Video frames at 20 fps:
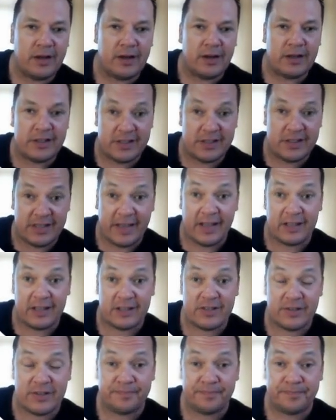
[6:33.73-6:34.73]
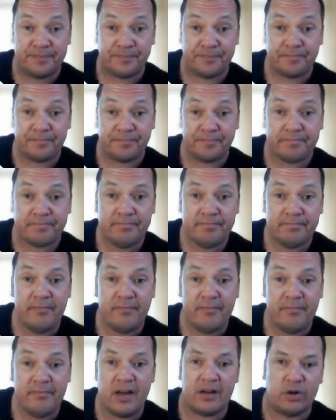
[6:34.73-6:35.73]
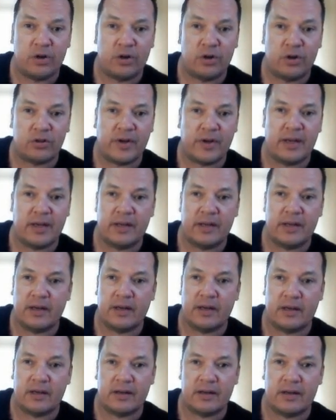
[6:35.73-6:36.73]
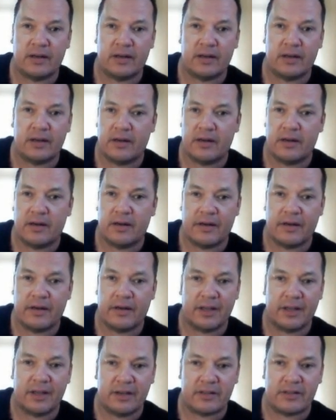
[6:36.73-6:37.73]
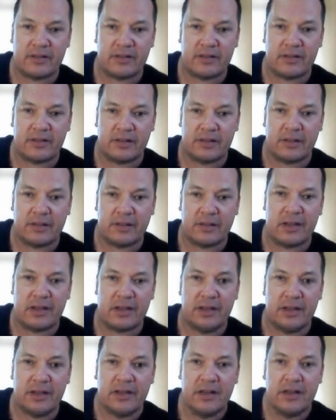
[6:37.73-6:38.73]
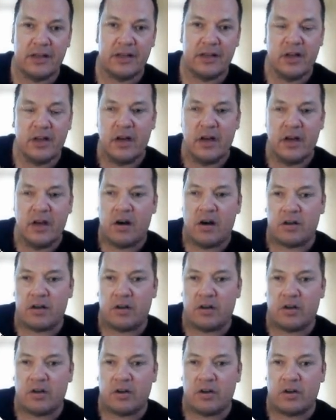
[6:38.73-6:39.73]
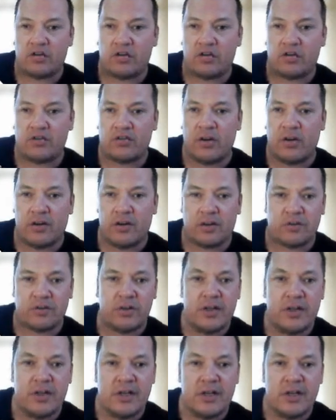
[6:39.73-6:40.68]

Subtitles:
sales. And all training and everything is then unlocked.